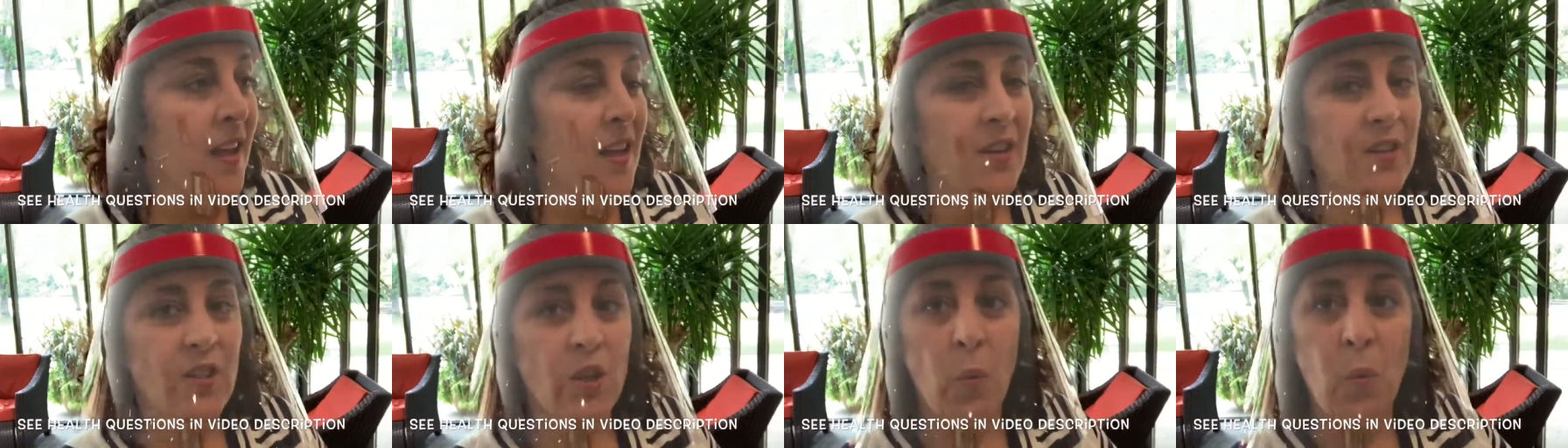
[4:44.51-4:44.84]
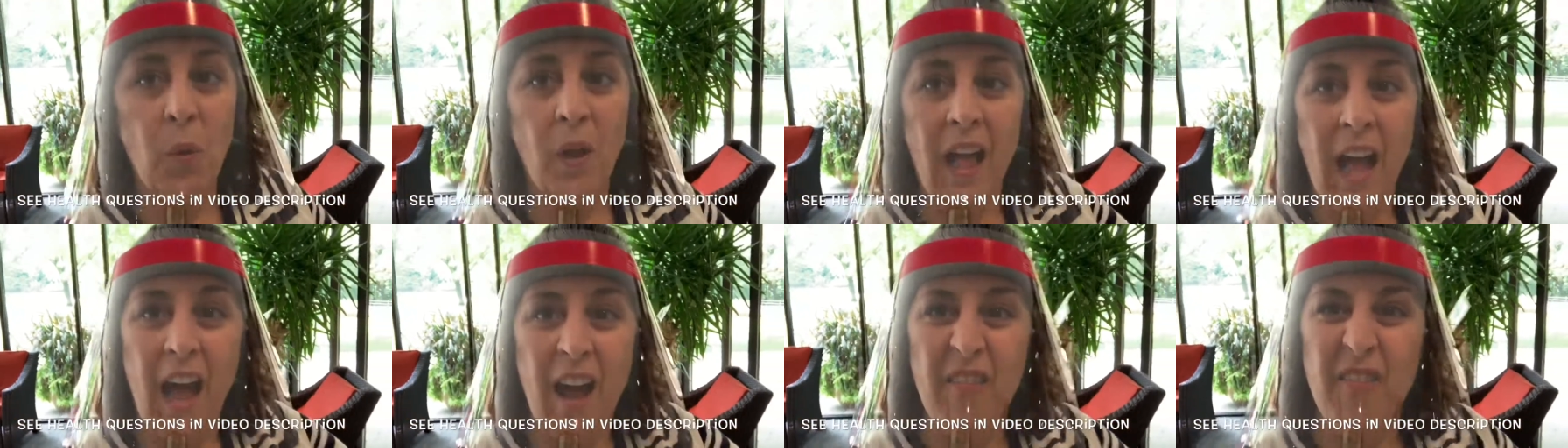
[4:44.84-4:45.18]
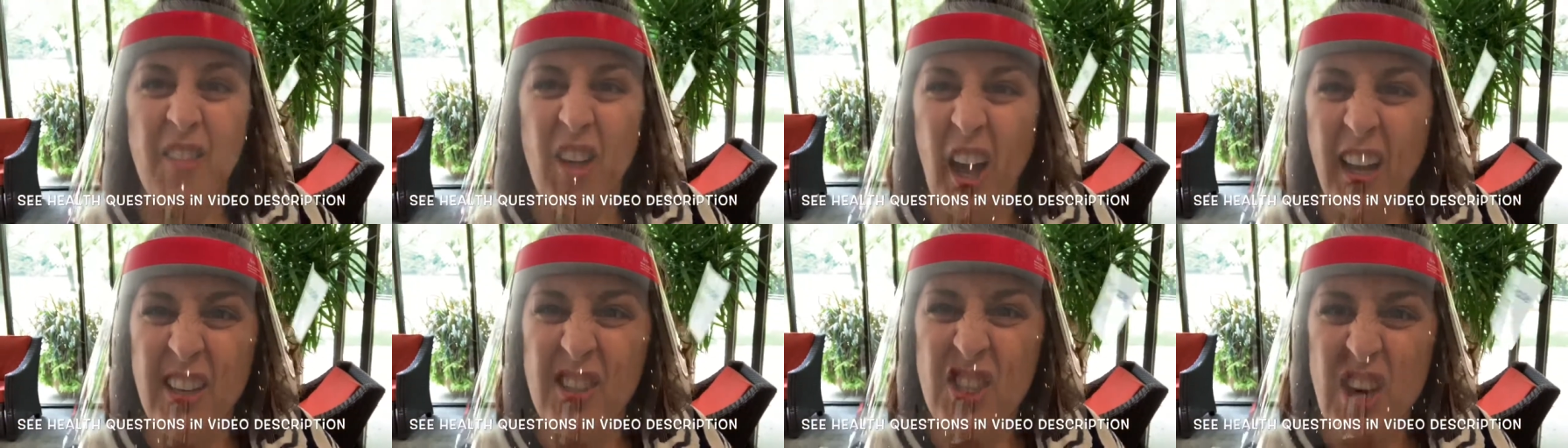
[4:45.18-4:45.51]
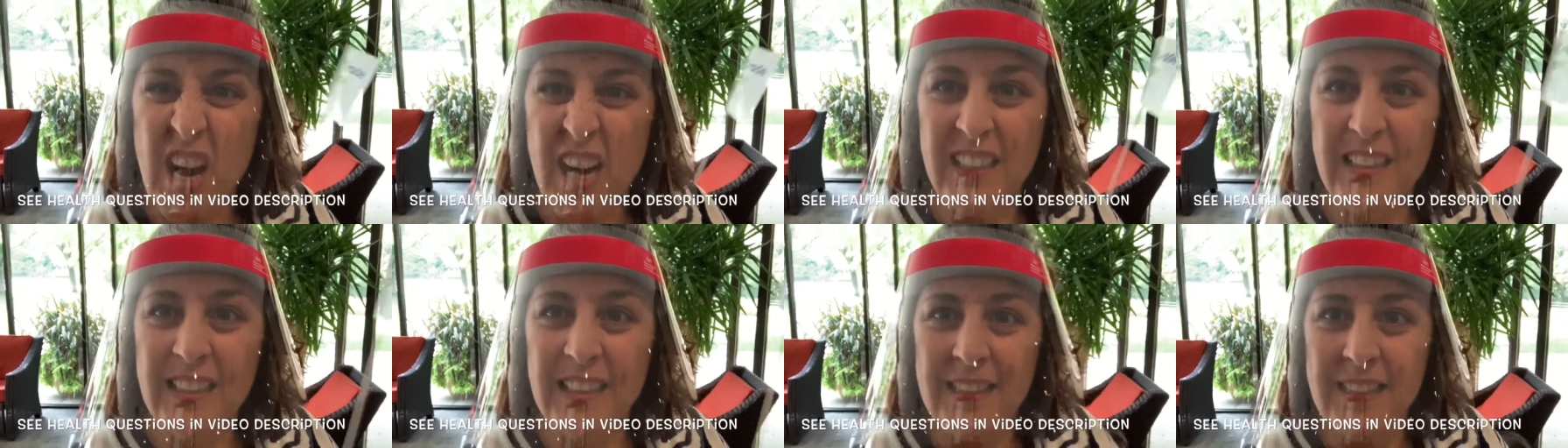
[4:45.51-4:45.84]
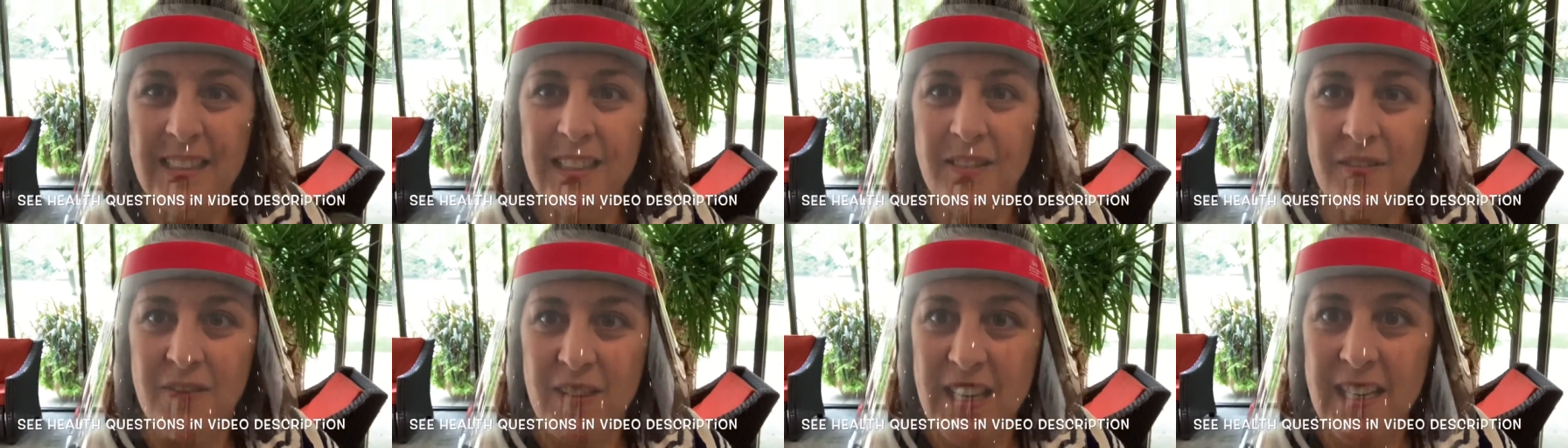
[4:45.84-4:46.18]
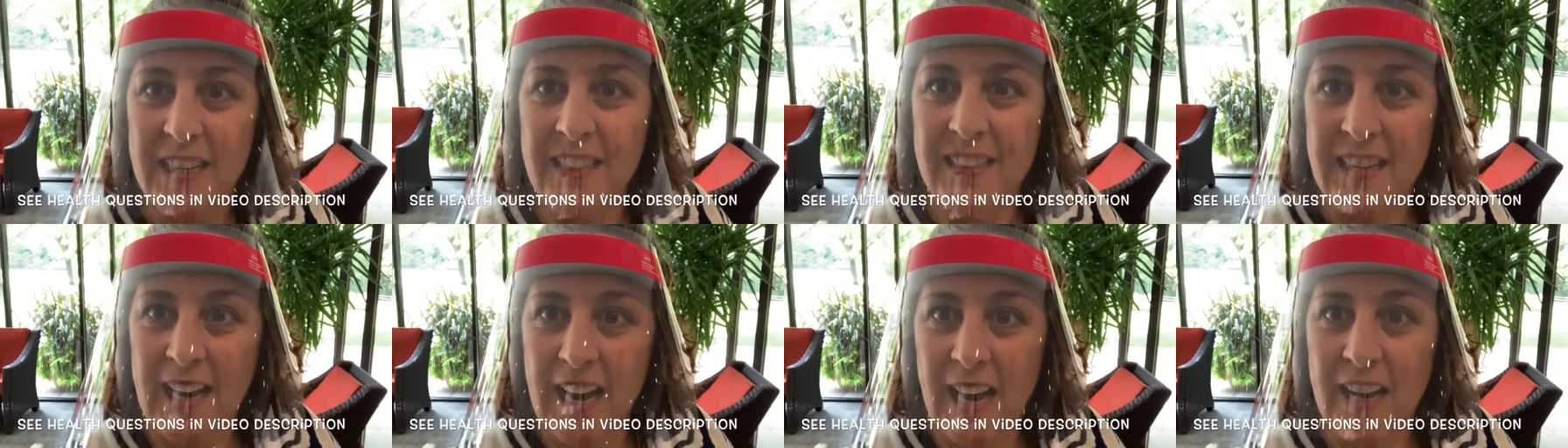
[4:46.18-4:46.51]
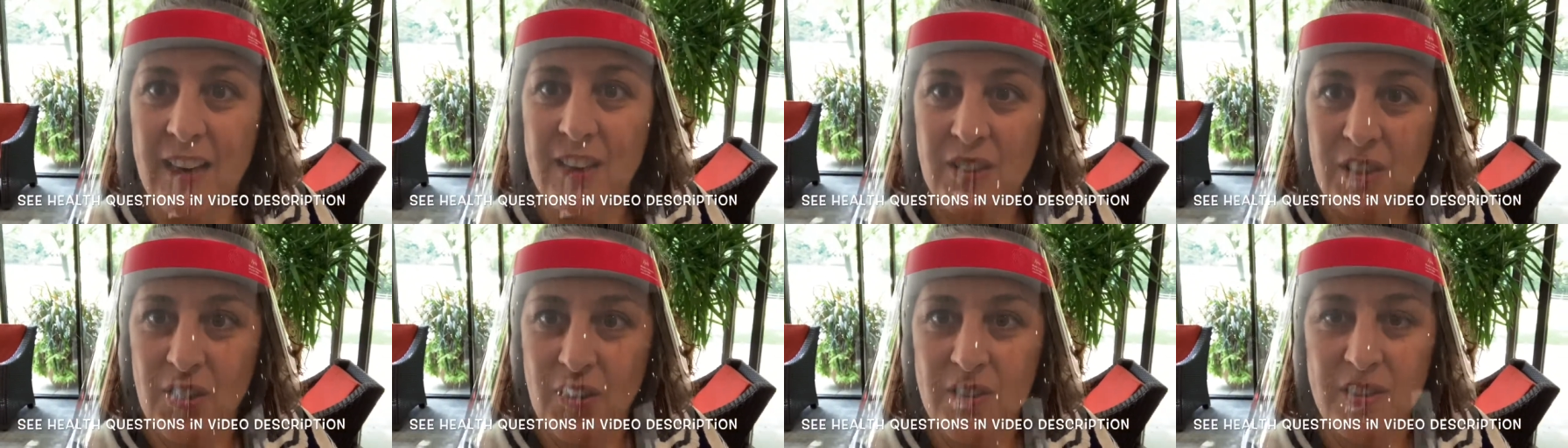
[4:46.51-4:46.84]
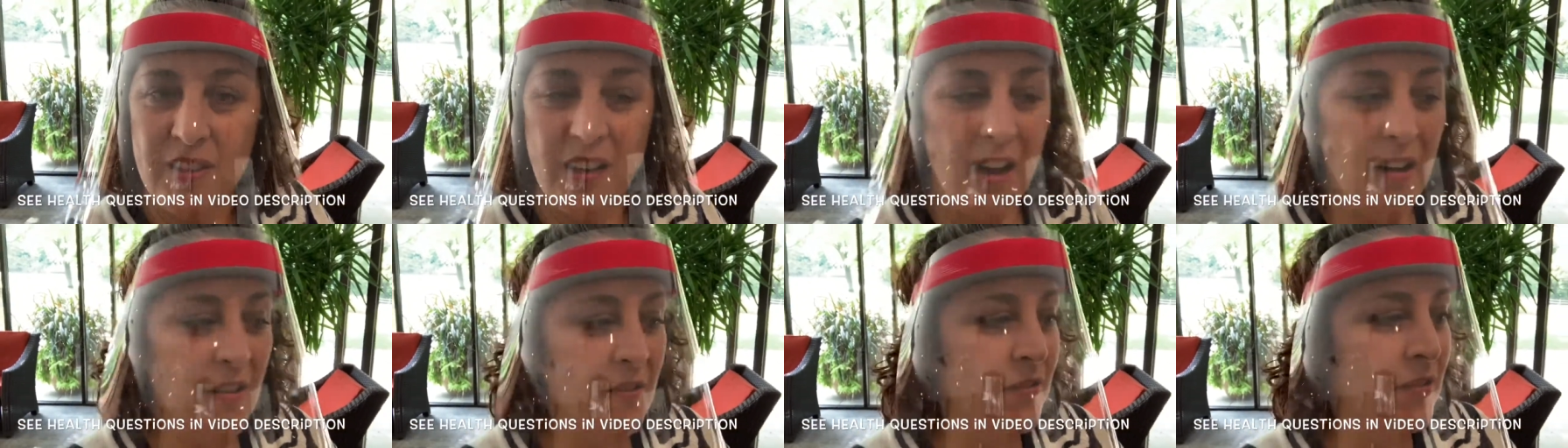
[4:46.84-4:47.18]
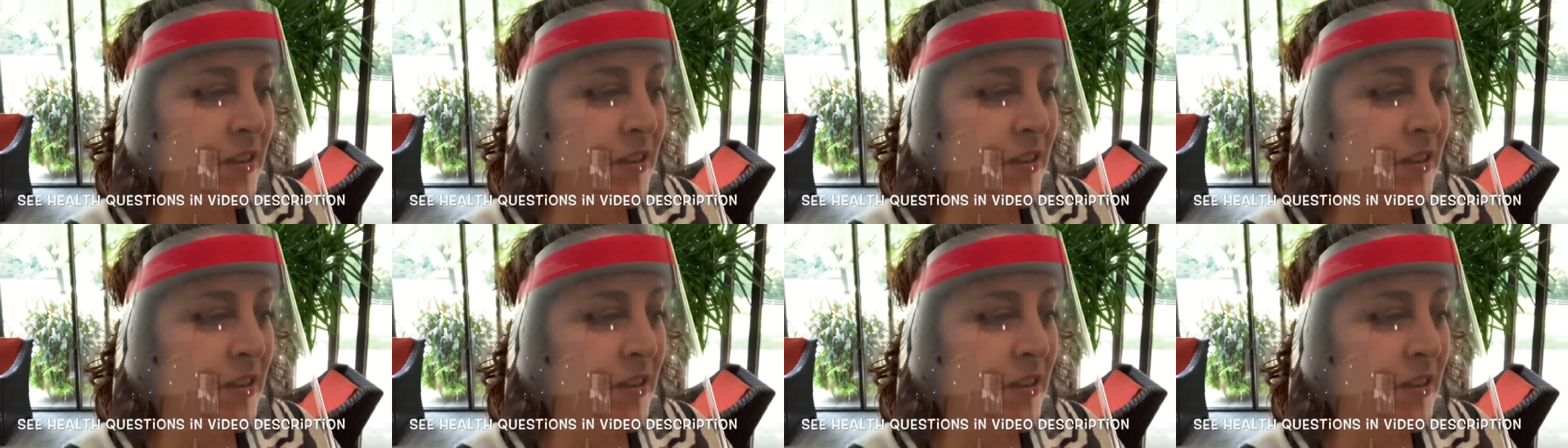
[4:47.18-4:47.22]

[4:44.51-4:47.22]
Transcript: So we'll have that checklist of things to ask yourself